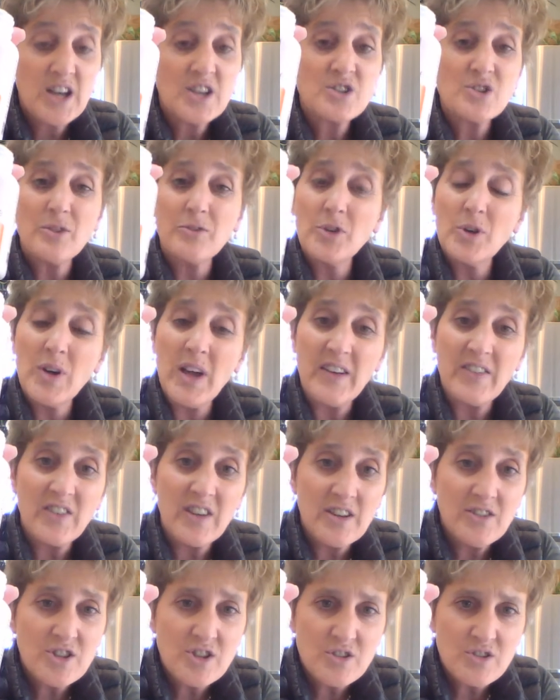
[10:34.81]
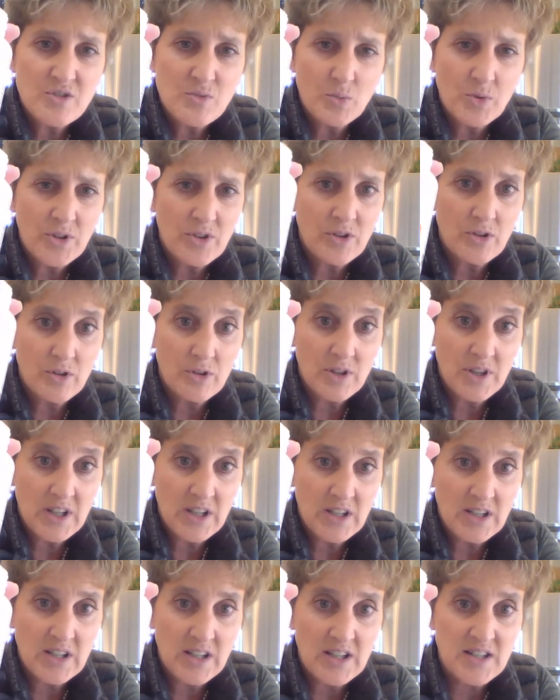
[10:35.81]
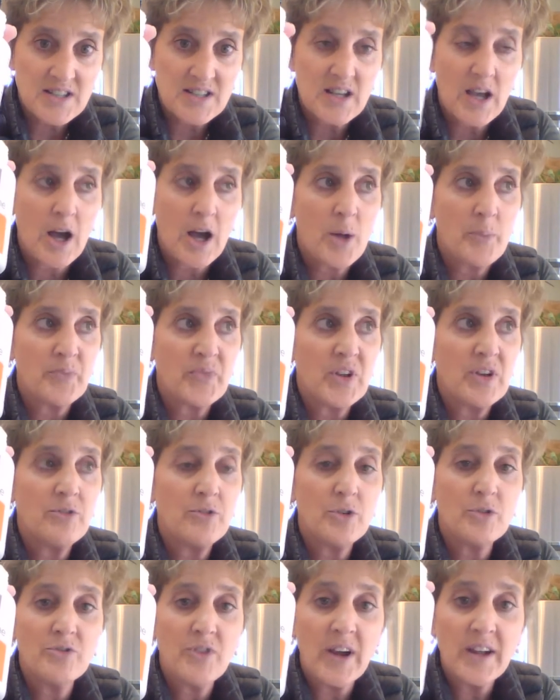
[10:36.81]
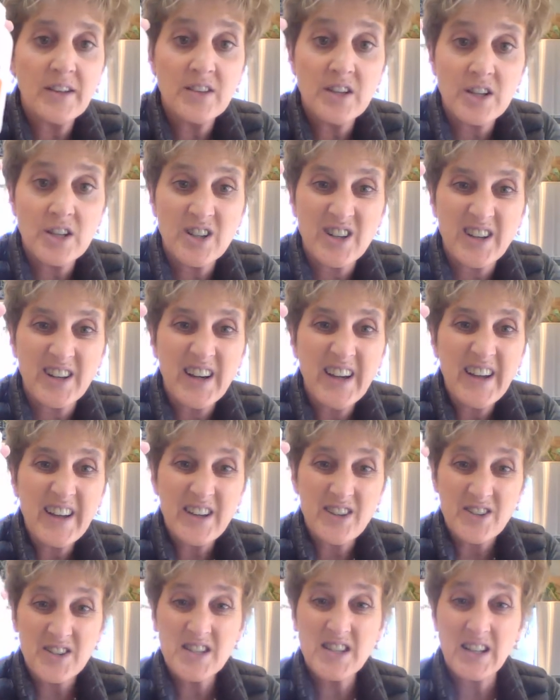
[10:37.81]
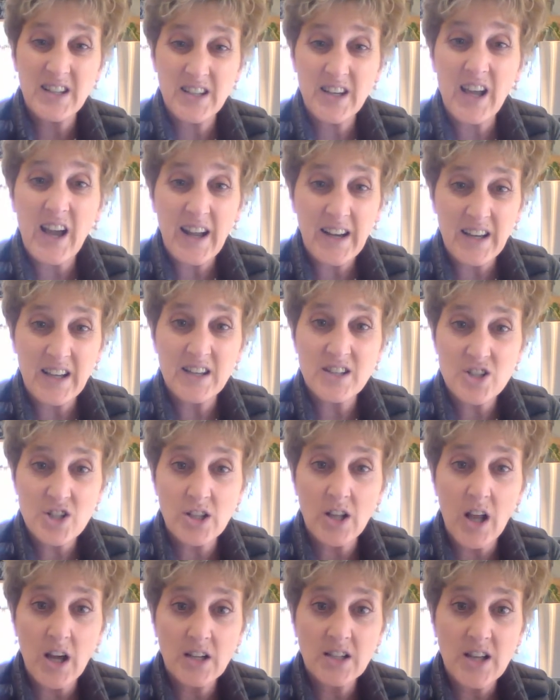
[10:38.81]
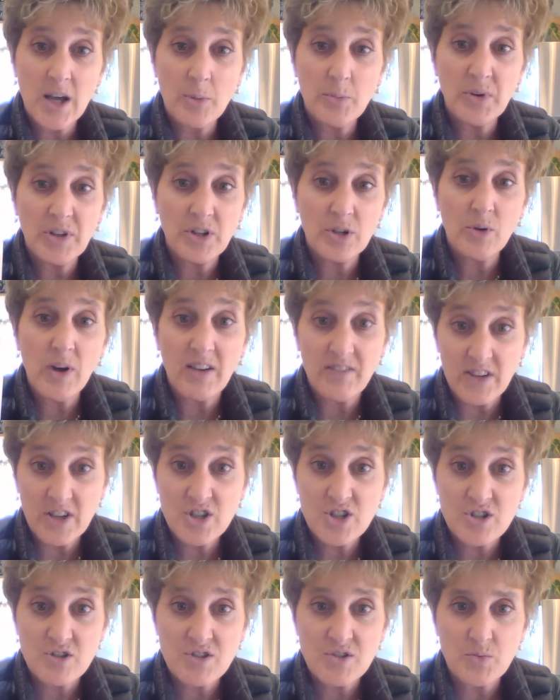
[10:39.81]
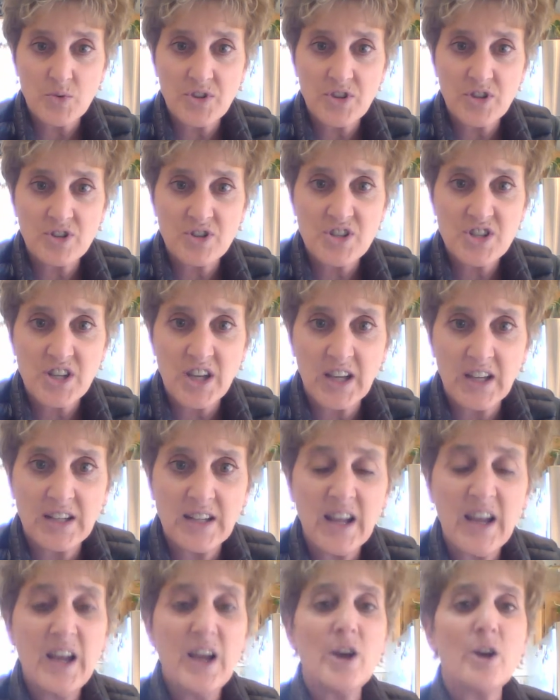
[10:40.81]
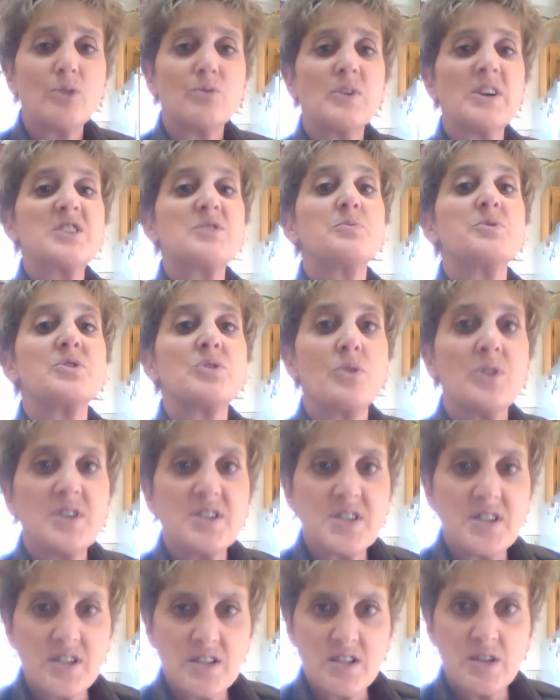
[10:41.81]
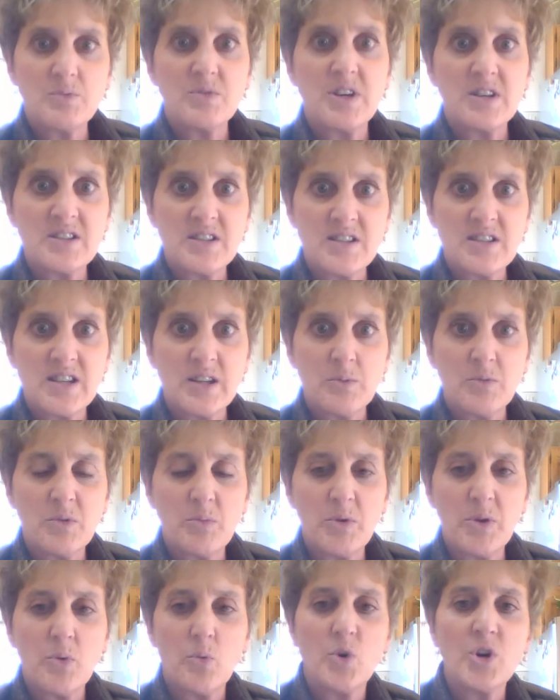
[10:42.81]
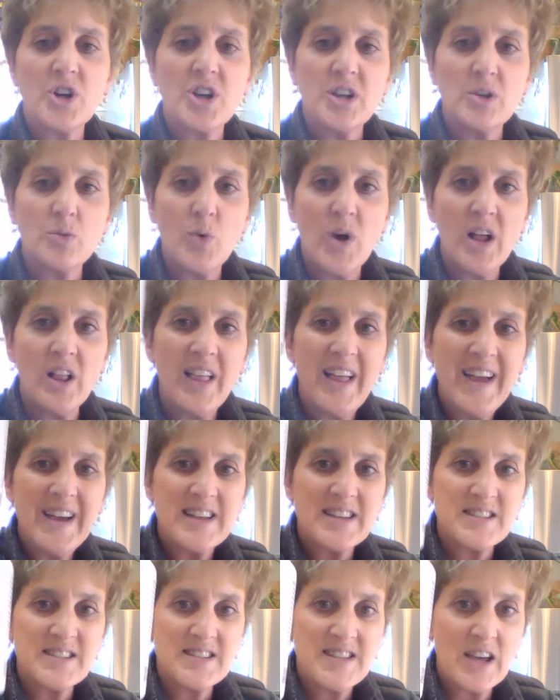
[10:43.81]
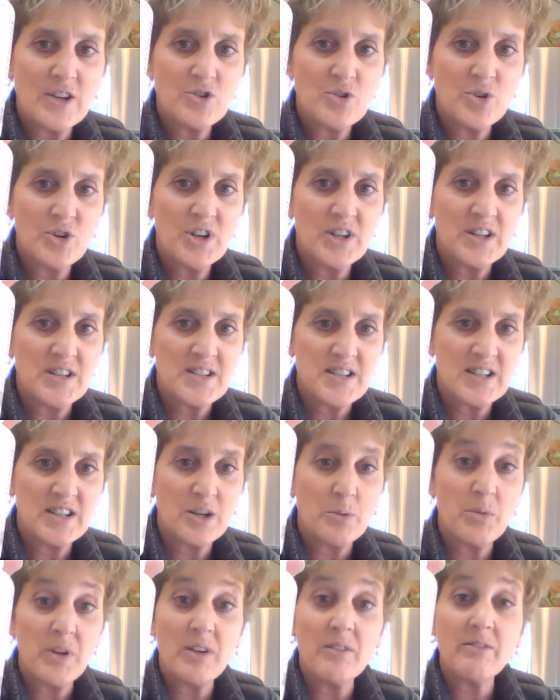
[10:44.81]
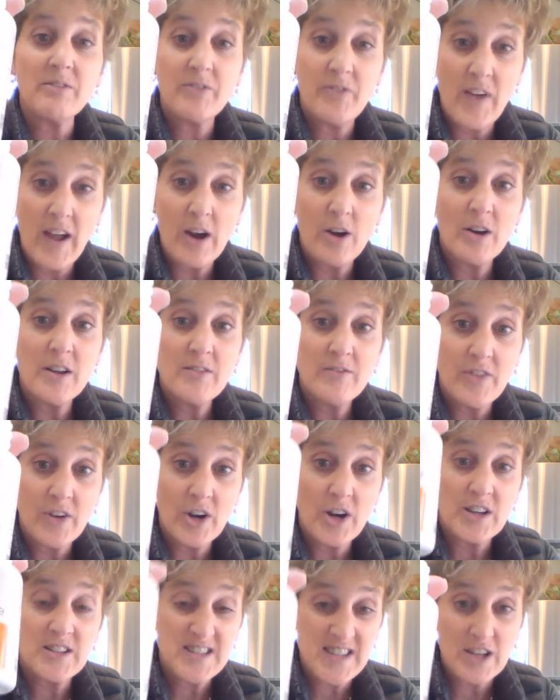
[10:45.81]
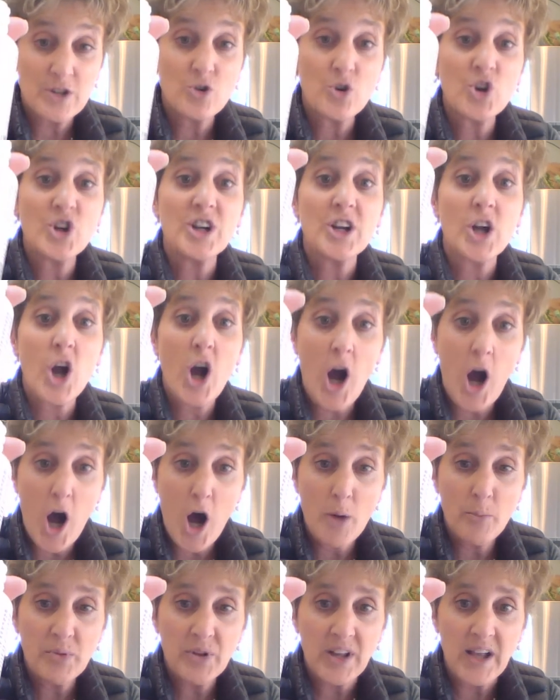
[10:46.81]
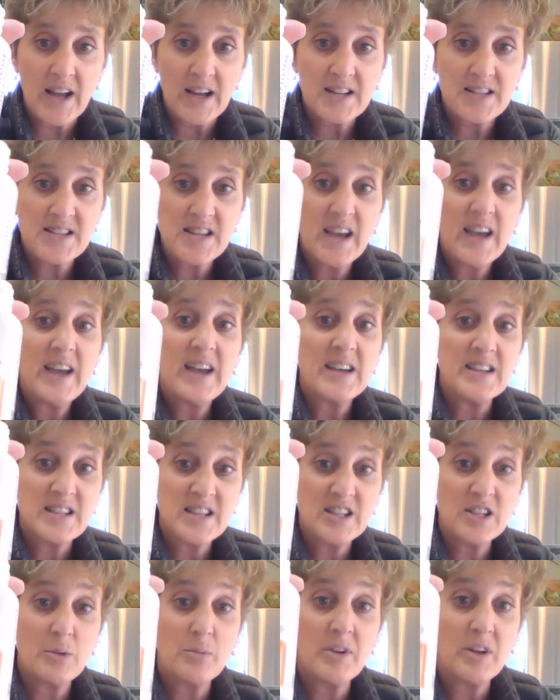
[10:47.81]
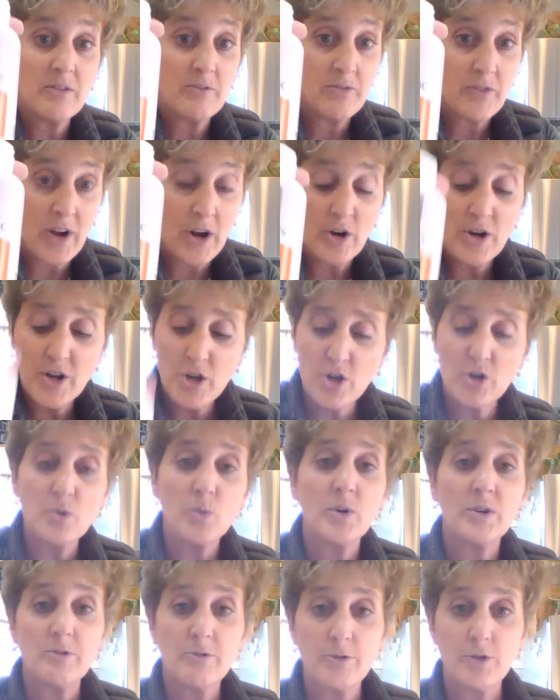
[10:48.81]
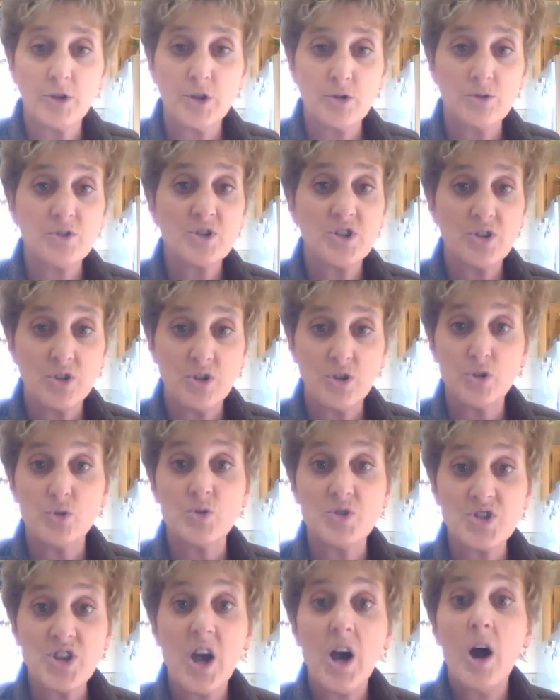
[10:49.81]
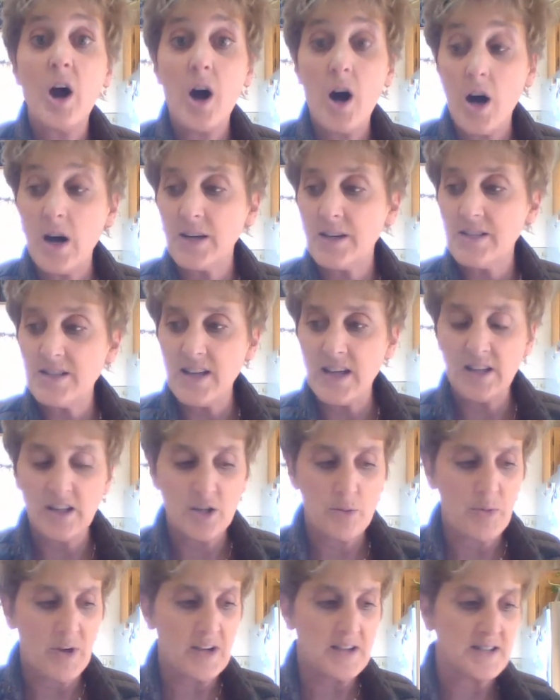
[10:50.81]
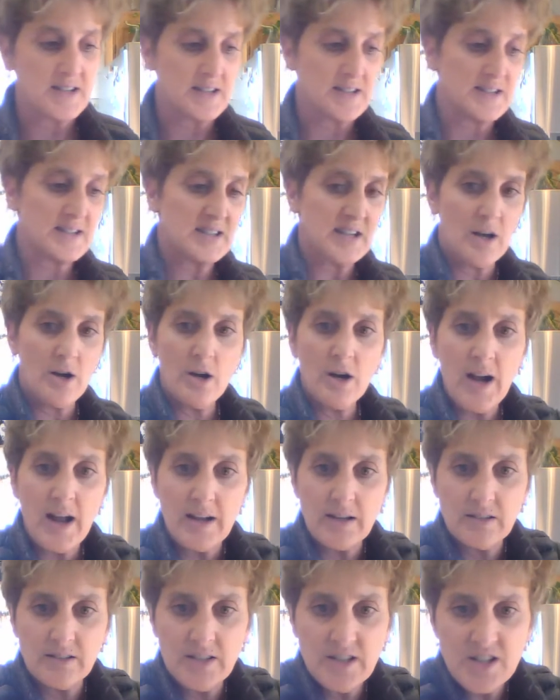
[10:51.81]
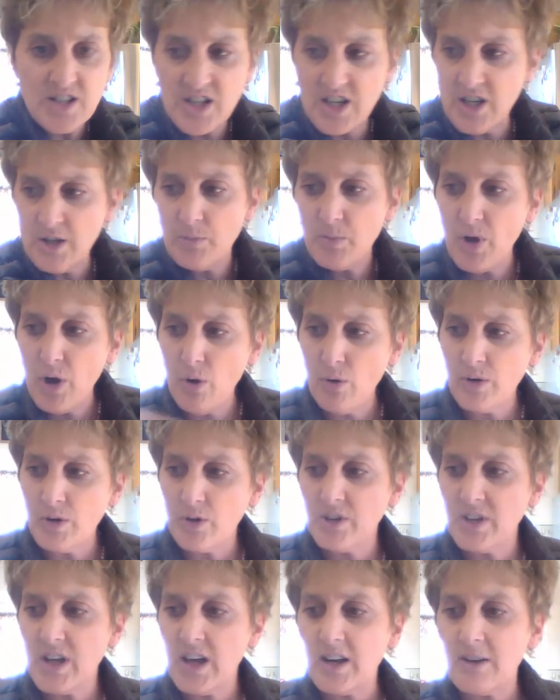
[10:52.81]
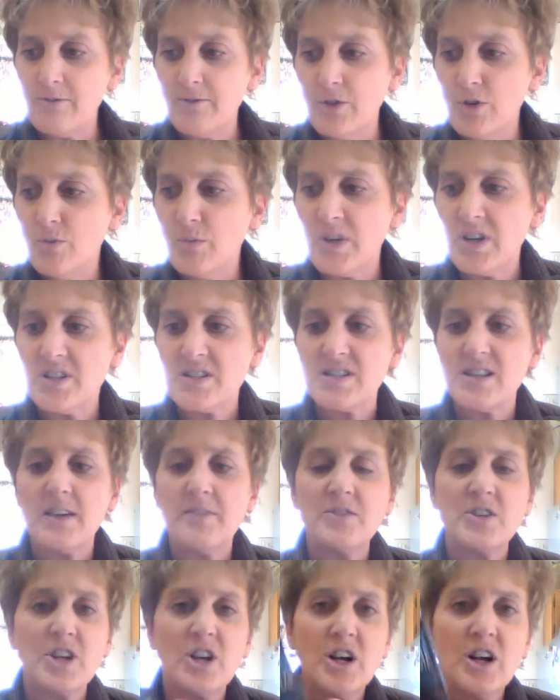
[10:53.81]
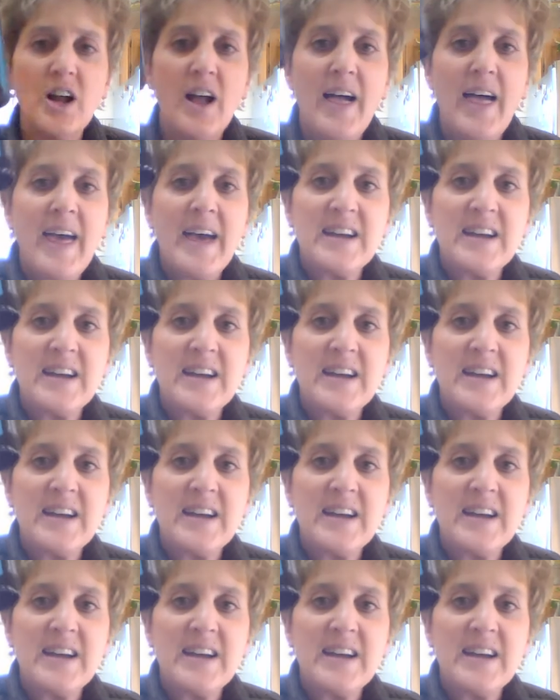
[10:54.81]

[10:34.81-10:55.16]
So if you have issues with your kidneys, if you find that your skin kind of gets clogged up and you have issues with your skin, respiratory system doesn't seem to be working well, Zendocrine is going to be a Zendocrine Complex is going to be a very good one for you to use on a daily basis. All right, let's keep going. Only got a few minutes left here.